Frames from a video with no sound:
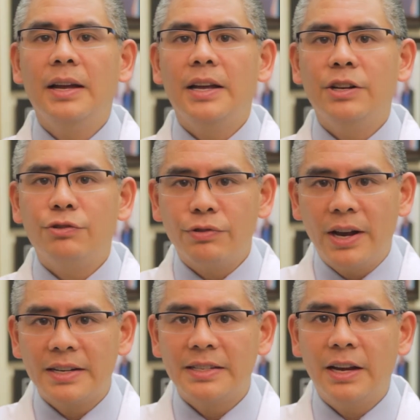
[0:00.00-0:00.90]
It
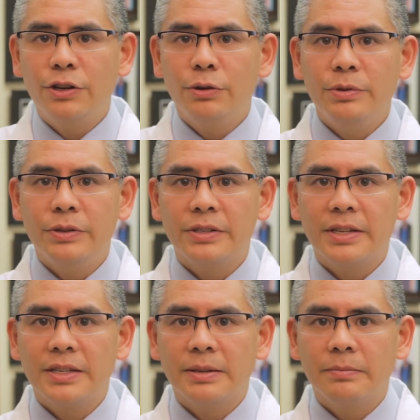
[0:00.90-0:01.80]
drags down your immune
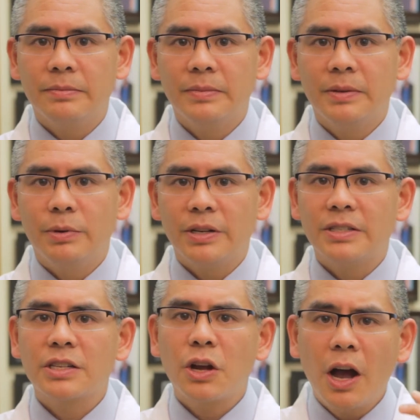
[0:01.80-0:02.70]
system because
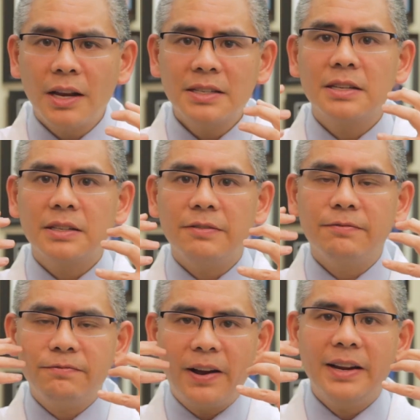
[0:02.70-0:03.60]
it's constantly
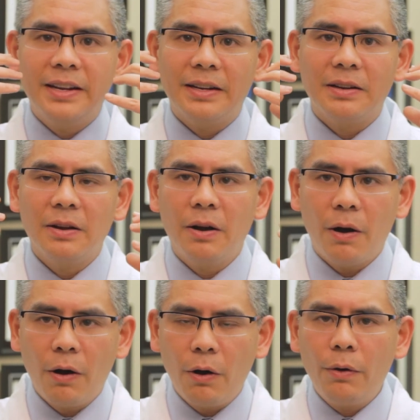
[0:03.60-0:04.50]
fighting
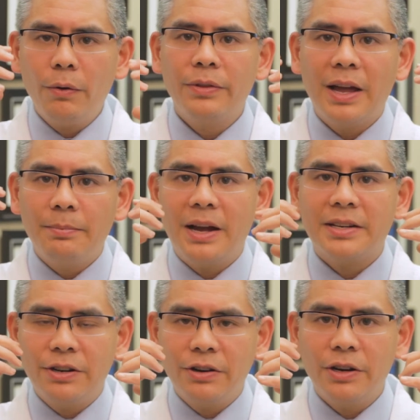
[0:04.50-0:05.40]
all that
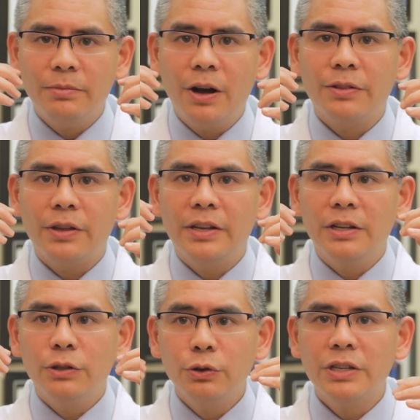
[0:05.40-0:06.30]
bacteria in your mouth in a
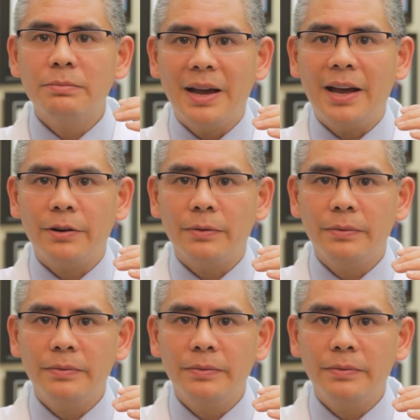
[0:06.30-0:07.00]
losing battle.